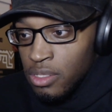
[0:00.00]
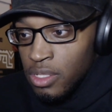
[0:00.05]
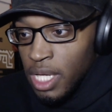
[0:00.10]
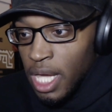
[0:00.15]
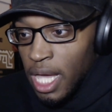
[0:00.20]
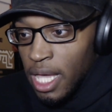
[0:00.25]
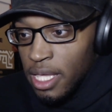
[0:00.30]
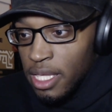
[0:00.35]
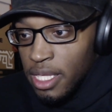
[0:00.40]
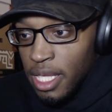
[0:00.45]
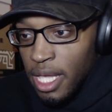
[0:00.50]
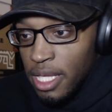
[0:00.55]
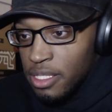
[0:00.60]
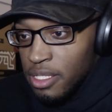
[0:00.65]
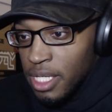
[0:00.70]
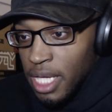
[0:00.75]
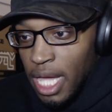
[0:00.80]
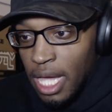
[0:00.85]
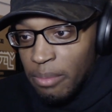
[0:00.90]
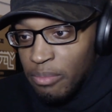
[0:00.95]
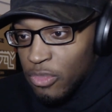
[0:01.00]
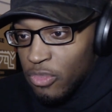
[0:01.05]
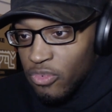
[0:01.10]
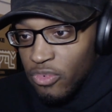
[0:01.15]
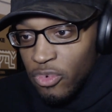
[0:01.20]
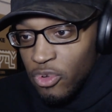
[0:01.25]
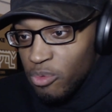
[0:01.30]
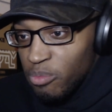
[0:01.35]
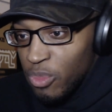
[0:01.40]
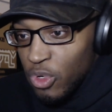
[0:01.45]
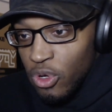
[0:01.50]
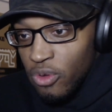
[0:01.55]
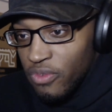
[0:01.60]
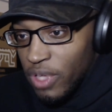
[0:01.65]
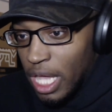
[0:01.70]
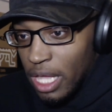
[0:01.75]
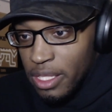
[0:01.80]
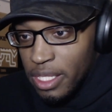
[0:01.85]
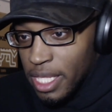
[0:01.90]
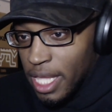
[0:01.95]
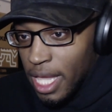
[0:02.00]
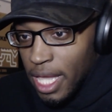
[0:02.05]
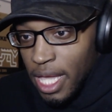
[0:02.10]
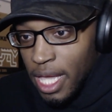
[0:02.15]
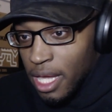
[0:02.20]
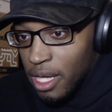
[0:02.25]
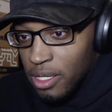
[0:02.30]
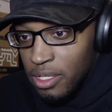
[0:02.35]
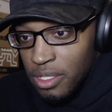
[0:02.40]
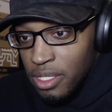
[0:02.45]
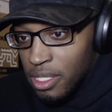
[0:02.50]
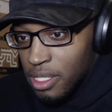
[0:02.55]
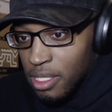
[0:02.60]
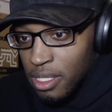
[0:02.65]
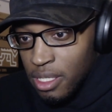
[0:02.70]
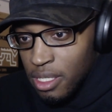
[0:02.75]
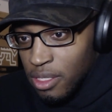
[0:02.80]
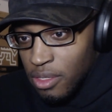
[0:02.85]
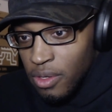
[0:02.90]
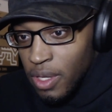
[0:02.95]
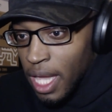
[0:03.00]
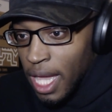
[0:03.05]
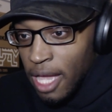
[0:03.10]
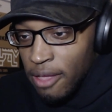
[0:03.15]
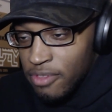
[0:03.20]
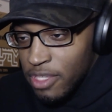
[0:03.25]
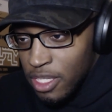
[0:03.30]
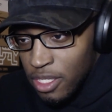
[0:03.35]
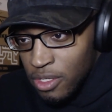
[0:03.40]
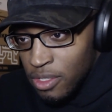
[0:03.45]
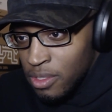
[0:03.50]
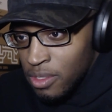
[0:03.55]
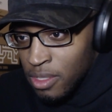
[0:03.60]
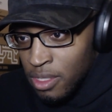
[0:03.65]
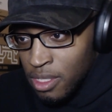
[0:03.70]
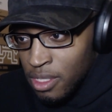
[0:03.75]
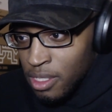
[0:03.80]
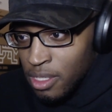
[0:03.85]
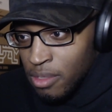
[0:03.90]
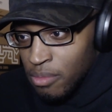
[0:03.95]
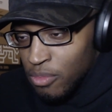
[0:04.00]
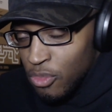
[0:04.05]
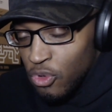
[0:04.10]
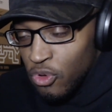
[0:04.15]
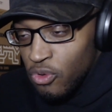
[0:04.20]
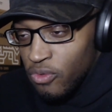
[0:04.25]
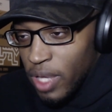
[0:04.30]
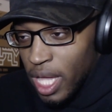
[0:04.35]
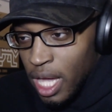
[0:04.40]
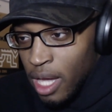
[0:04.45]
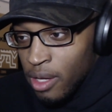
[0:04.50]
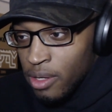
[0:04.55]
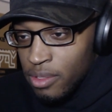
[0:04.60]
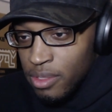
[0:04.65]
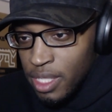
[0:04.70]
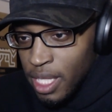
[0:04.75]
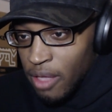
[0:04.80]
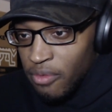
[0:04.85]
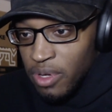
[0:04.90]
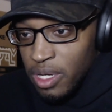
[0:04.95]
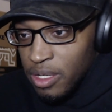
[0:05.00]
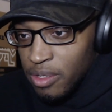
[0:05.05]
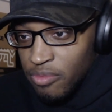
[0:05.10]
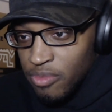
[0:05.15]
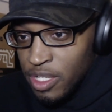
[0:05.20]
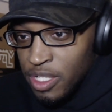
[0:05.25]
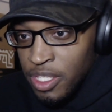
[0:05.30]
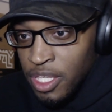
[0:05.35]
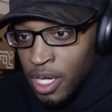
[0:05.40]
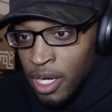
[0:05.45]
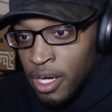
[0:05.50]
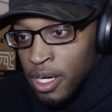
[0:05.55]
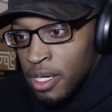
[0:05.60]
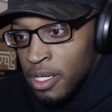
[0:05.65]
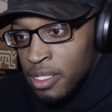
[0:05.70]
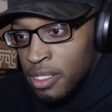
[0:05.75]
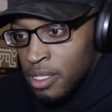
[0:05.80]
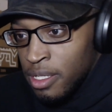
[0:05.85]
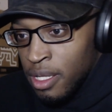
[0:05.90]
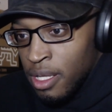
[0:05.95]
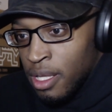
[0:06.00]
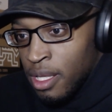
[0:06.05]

gotta, yeah, you gotta move out that house. You have to move out, never return.